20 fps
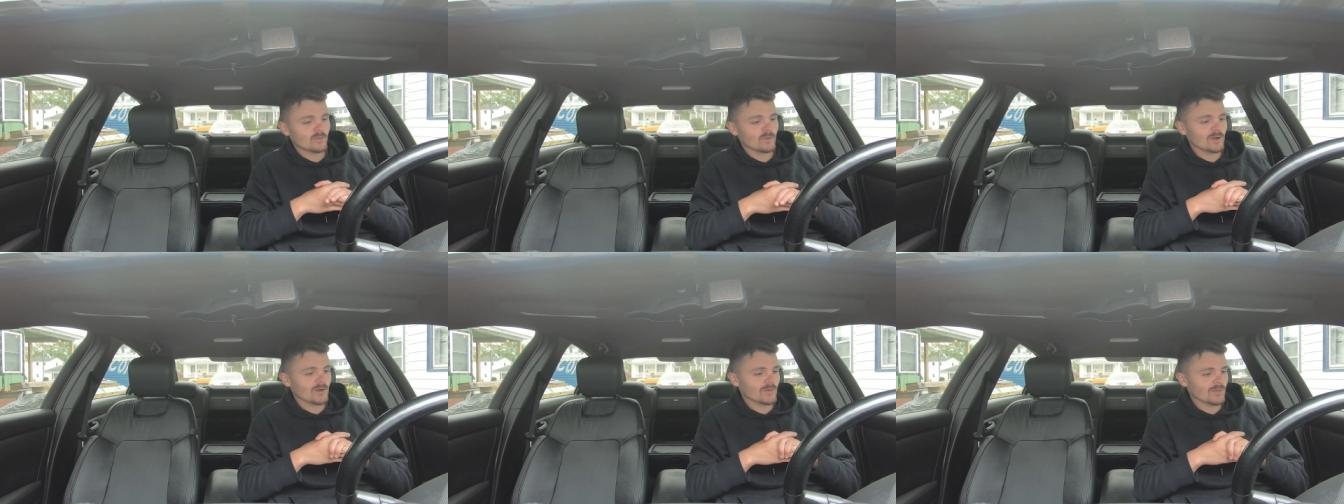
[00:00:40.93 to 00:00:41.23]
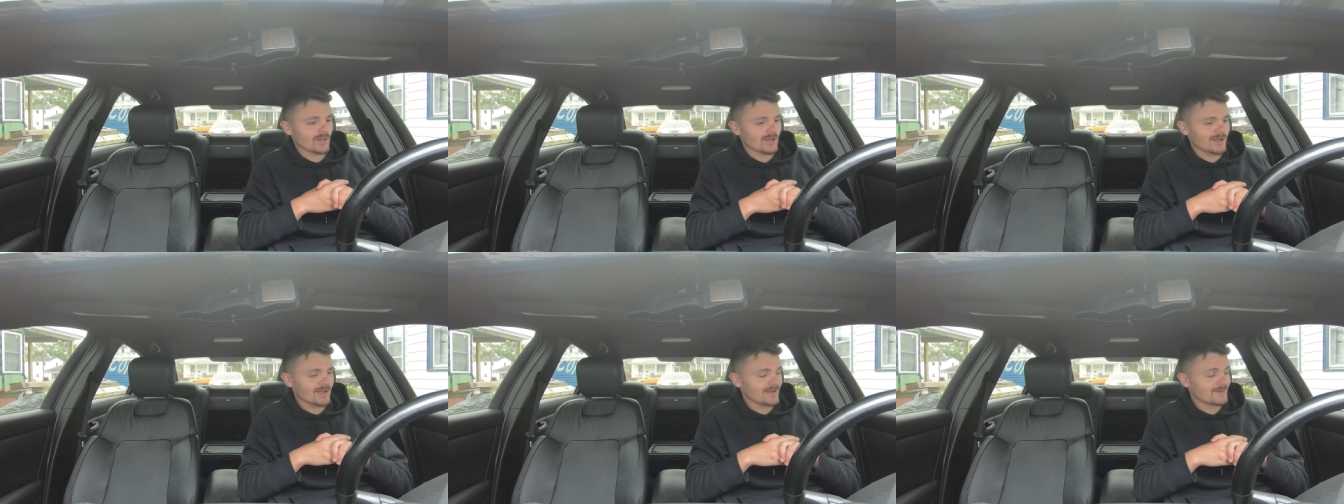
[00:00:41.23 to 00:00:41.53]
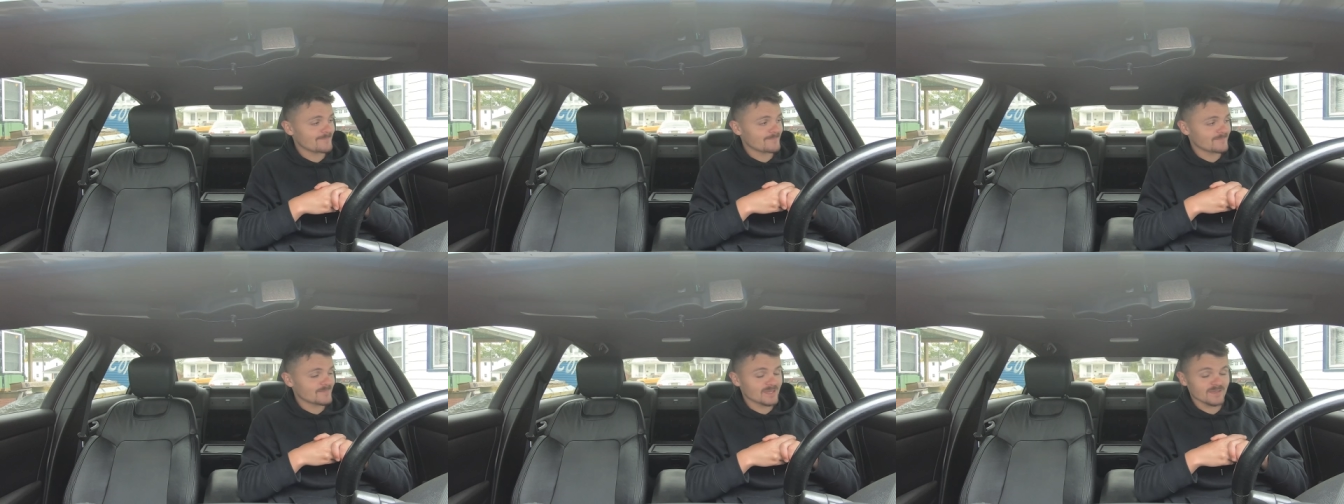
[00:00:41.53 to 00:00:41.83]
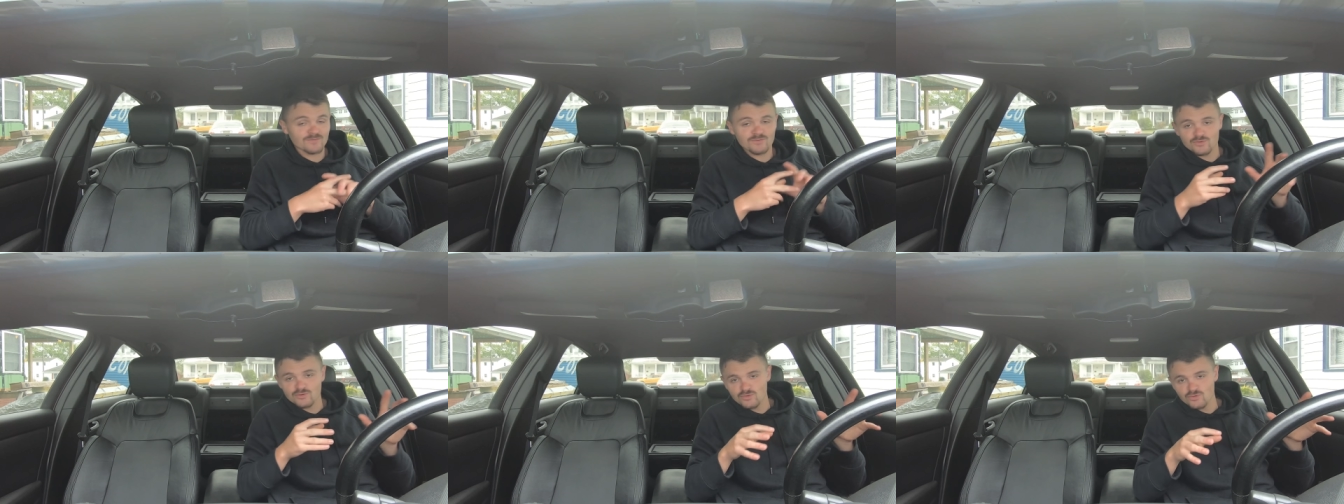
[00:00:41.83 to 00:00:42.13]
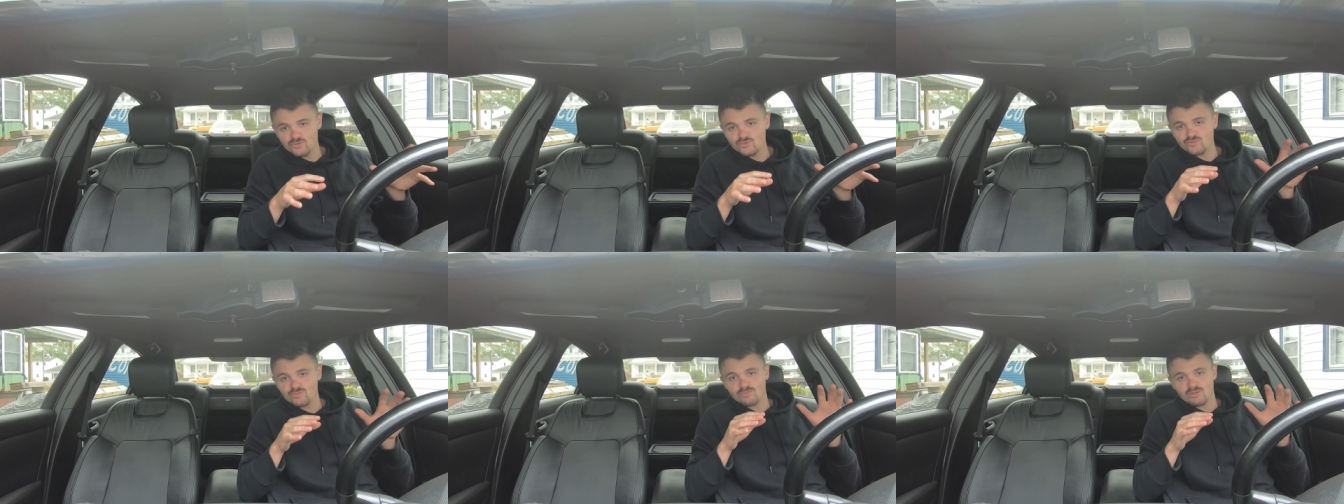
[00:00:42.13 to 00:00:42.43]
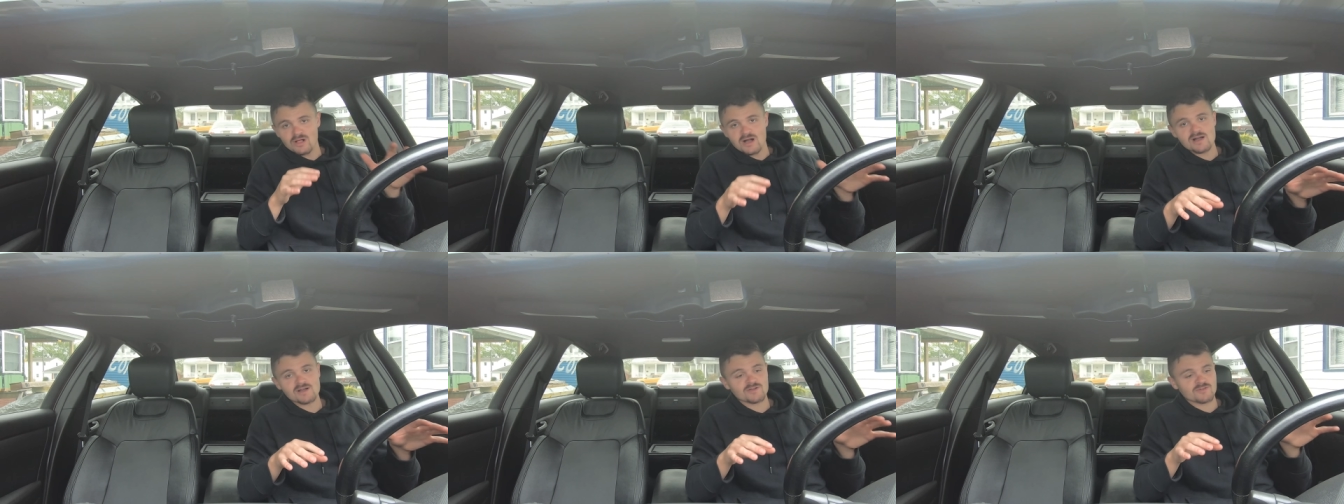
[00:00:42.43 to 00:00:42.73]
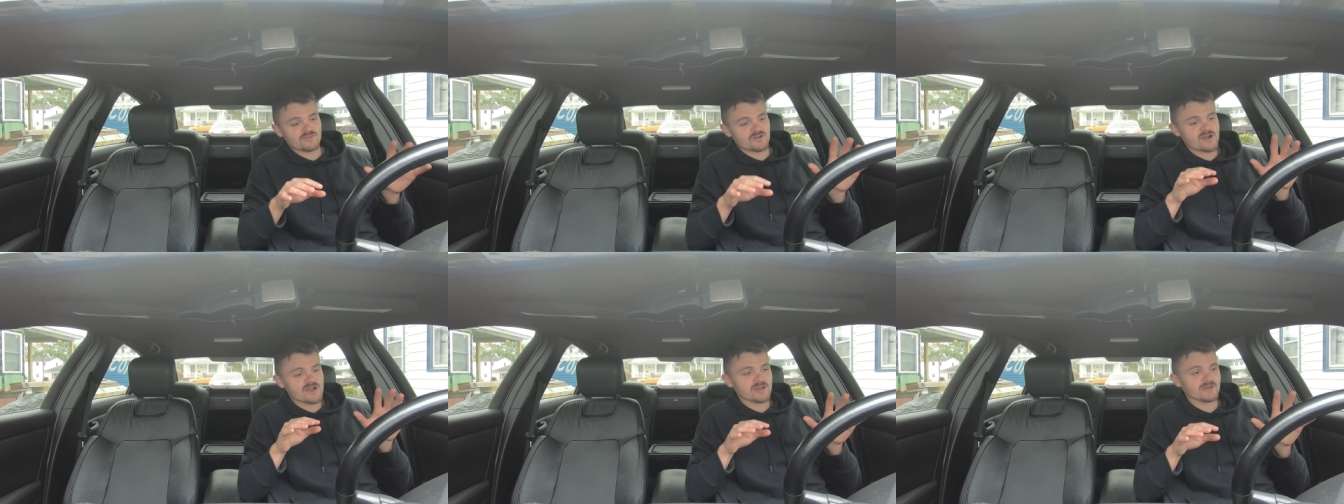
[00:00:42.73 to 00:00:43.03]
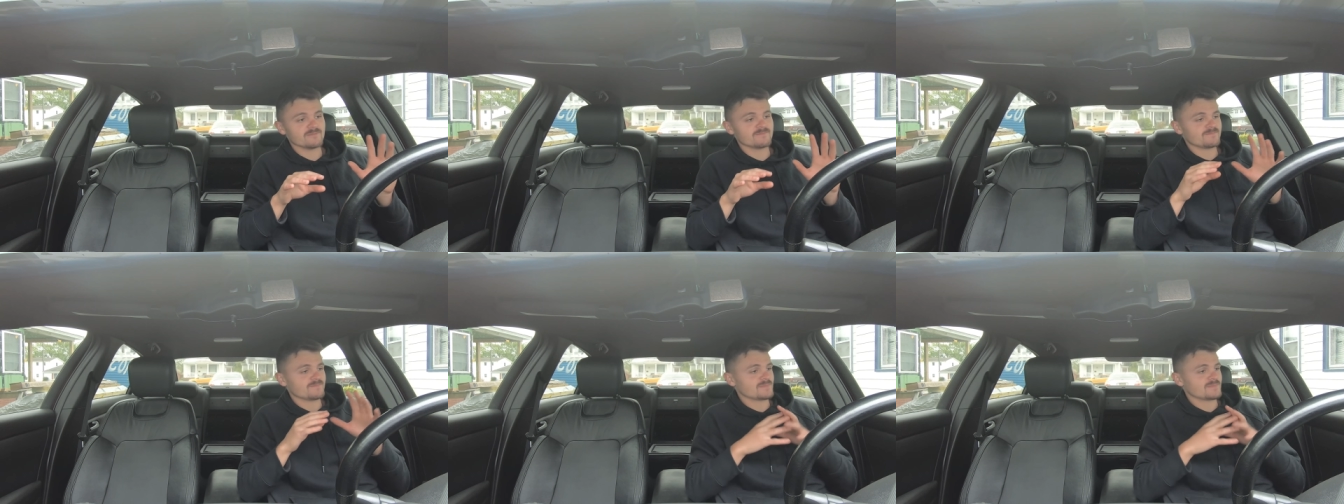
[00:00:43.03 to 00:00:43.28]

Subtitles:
Well, if you do the block right,